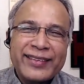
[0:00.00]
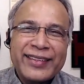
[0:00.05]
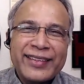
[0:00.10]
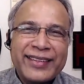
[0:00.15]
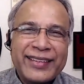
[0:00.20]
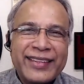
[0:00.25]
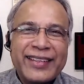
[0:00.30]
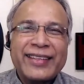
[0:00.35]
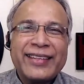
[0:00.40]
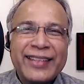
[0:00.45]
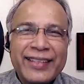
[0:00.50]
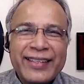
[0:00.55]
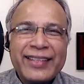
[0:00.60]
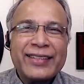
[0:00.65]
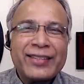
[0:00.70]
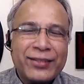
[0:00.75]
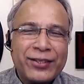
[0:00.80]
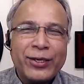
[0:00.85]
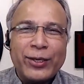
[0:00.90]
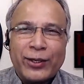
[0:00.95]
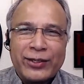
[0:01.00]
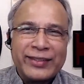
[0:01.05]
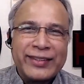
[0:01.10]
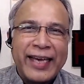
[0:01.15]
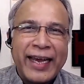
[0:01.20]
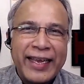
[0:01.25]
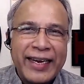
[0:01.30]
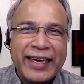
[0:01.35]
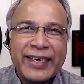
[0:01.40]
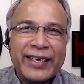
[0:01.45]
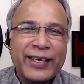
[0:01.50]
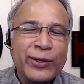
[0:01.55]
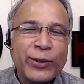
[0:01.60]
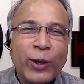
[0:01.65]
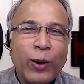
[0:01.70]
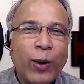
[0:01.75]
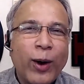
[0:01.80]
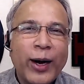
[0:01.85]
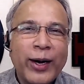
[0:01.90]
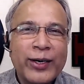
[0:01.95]
They just sign it and go
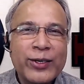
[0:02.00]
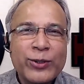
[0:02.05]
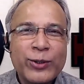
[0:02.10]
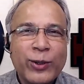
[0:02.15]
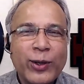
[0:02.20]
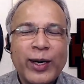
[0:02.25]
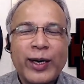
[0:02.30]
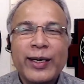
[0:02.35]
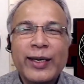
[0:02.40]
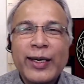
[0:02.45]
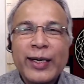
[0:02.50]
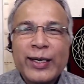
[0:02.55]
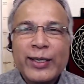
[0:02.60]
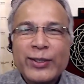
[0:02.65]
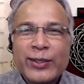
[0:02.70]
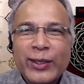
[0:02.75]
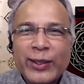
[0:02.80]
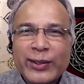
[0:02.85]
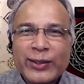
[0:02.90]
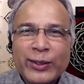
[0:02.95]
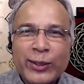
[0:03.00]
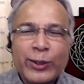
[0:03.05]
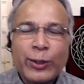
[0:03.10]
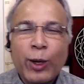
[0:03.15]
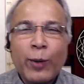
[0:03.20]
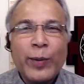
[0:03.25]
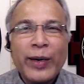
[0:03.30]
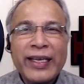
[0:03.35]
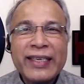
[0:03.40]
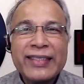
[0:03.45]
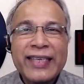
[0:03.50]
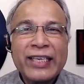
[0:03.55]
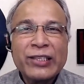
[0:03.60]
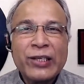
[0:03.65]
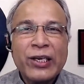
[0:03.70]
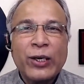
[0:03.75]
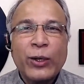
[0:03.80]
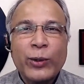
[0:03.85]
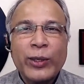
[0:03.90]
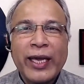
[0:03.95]
on and so on. So nobody is
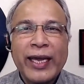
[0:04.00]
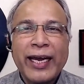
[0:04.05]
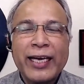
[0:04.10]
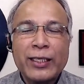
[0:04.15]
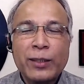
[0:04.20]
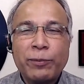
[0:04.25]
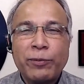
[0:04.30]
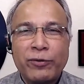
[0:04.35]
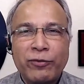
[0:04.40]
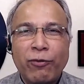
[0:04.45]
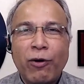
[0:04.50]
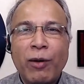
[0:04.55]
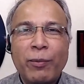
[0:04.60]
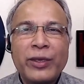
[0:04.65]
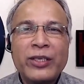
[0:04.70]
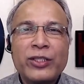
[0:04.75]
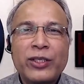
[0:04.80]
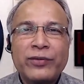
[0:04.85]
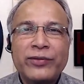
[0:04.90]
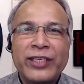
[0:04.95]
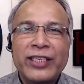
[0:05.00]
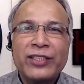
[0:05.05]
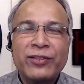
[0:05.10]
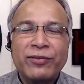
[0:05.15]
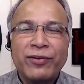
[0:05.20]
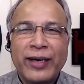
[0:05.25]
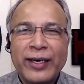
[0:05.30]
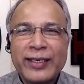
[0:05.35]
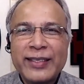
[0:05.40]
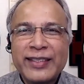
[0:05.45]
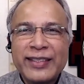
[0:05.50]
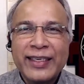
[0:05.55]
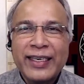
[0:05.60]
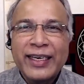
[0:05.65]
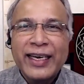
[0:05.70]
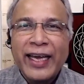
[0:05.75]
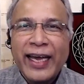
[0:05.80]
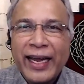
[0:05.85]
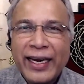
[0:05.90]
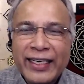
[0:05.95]
actually looking at the performance of these funds
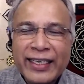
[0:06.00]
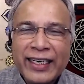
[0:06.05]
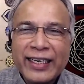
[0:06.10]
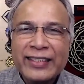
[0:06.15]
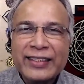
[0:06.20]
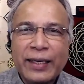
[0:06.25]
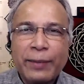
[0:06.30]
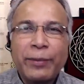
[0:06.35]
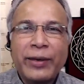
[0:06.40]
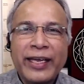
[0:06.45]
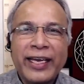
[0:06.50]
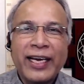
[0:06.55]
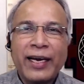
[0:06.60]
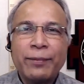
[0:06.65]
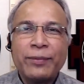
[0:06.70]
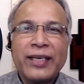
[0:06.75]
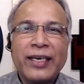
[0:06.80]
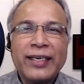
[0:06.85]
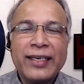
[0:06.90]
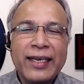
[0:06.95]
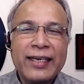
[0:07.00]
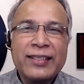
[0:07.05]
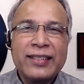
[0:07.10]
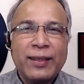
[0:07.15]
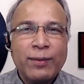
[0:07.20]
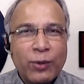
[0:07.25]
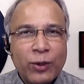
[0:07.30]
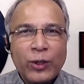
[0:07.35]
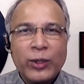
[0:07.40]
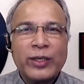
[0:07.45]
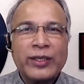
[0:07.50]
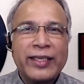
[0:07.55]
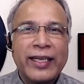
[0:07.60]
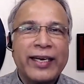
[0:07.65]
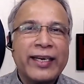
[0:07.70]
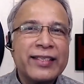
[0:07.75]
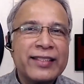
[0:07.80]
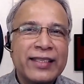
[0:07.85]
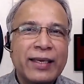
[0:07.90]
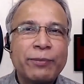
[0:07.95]
until somebody comes and tells them, look, there
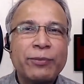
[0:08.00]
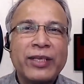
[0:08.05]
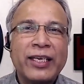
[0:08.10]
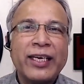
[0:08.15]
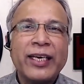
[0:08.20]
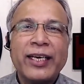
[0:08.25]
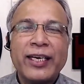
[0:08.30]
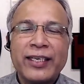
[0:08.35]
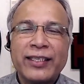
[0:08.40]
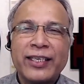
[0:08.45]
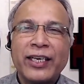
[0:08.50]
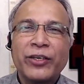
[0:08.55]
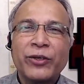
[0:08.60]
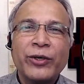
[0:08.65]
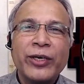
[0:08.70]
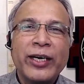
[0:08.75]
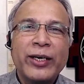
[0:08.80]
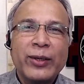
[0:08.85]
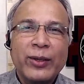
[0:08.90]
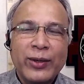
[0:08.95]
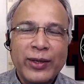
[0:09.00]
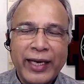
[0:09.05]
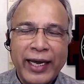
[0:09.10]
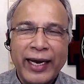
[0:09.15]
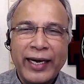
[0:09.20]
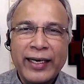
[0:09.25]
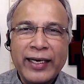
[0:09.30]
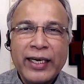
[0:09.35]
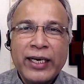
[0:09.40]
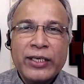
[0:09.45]
is something here that you need to look at.